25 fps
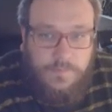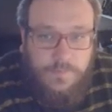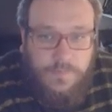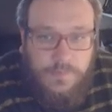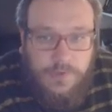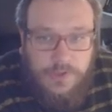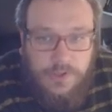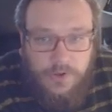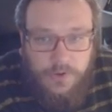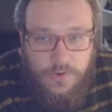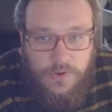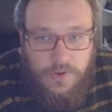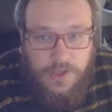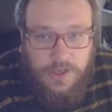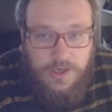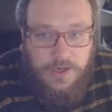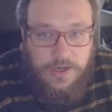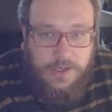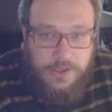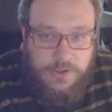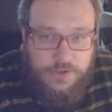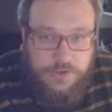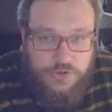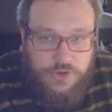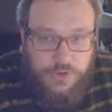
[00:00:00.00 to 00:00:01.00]
You get
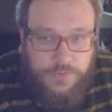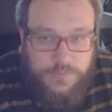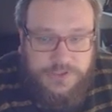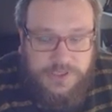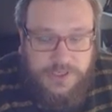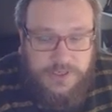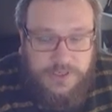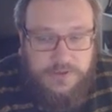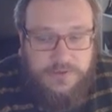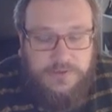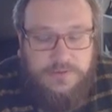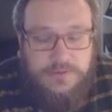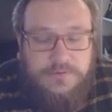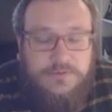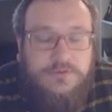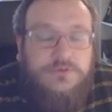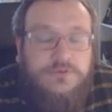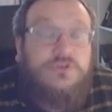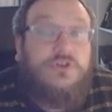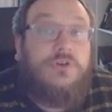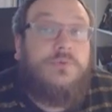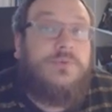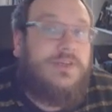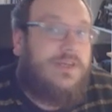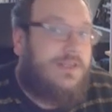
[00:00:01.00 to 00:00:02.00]
like a drop down,
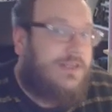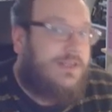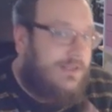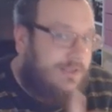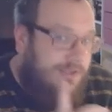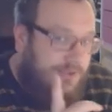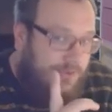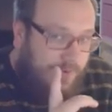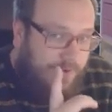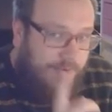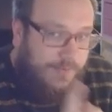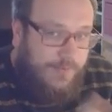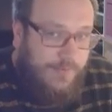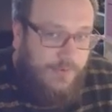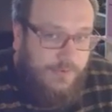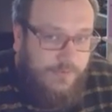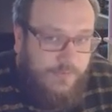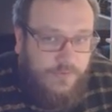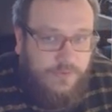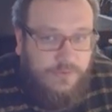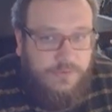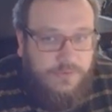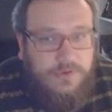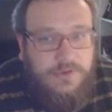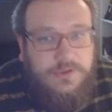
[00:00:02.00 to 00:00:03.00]
that's the word I'm looking
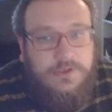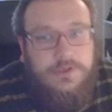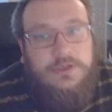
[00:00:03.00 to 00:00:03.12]
for,